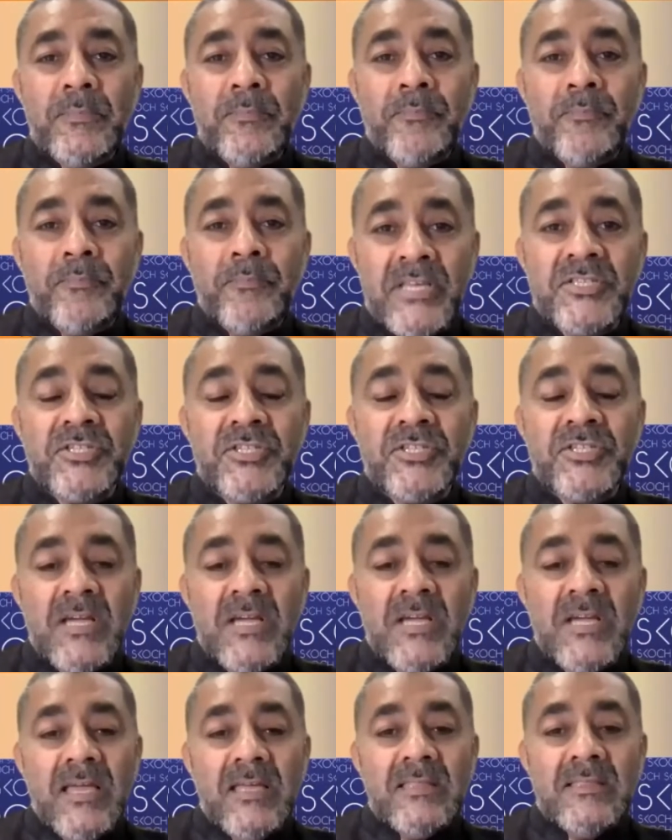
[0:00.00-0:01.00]
bridge
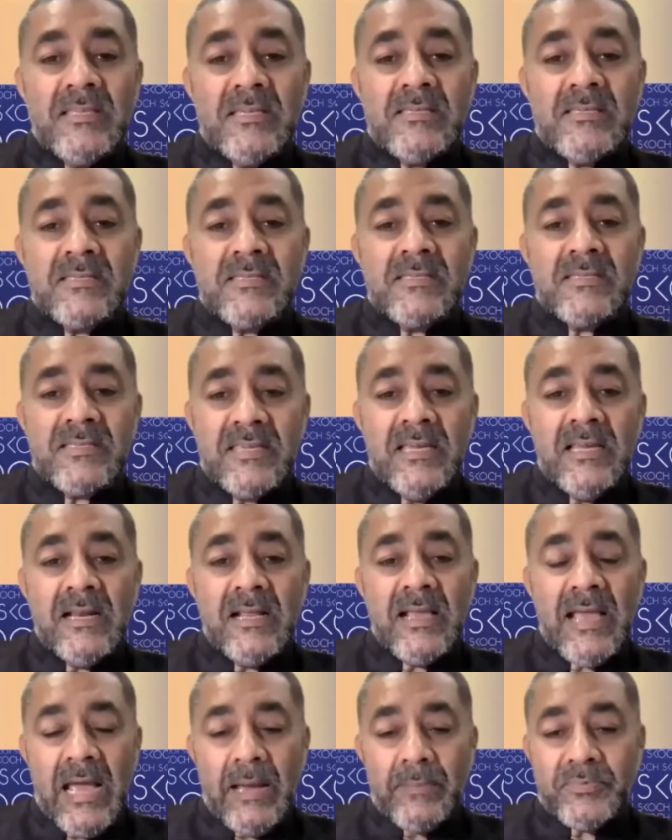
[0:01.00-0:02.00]
this
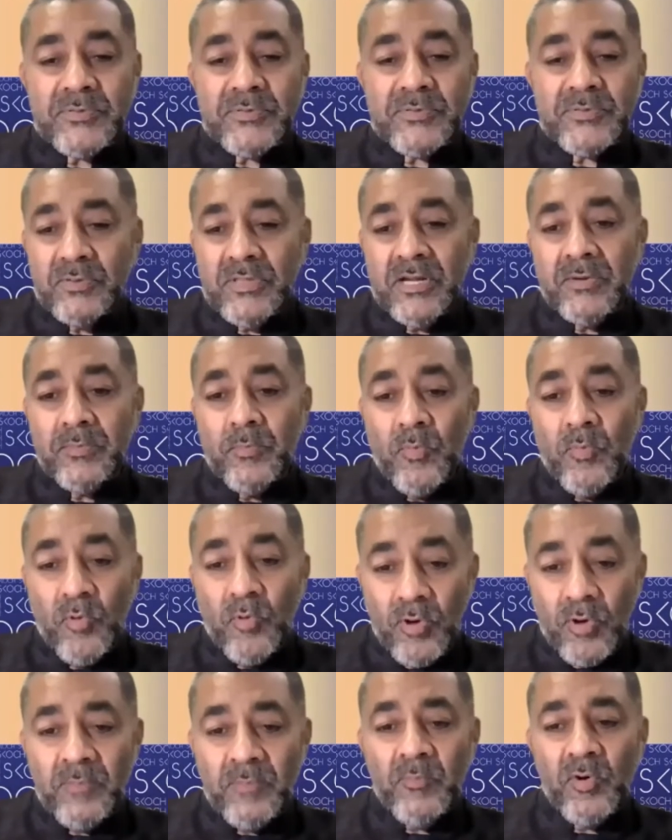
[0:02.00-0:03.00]
skill gap so that
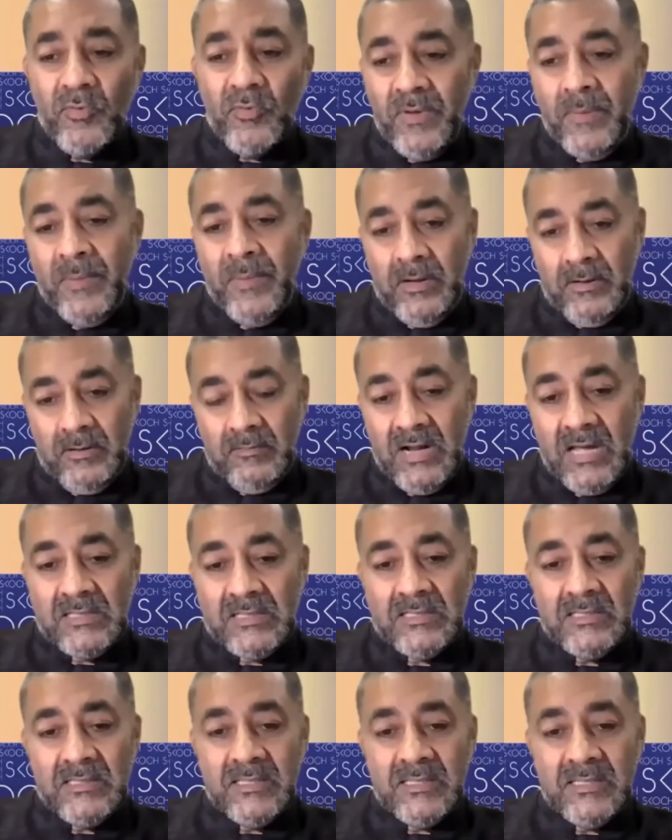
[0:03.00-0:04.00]
more and more women,
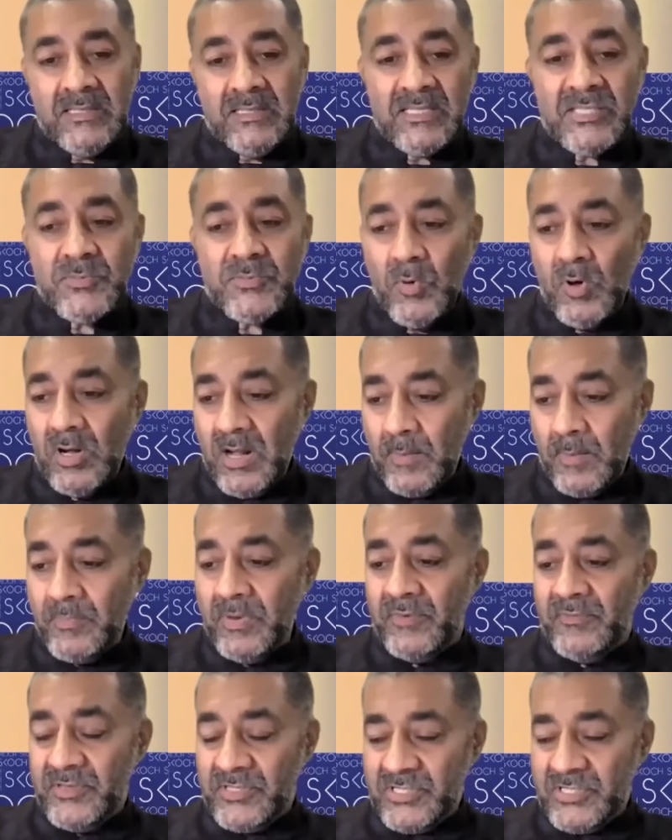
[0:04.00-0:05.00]
rather than the small
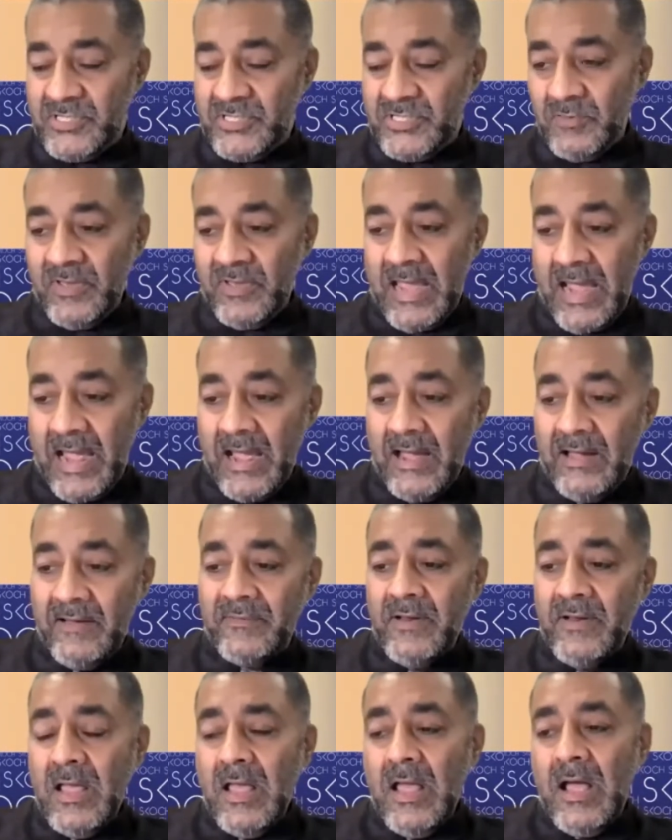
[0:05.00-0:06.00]
number, which is what we have,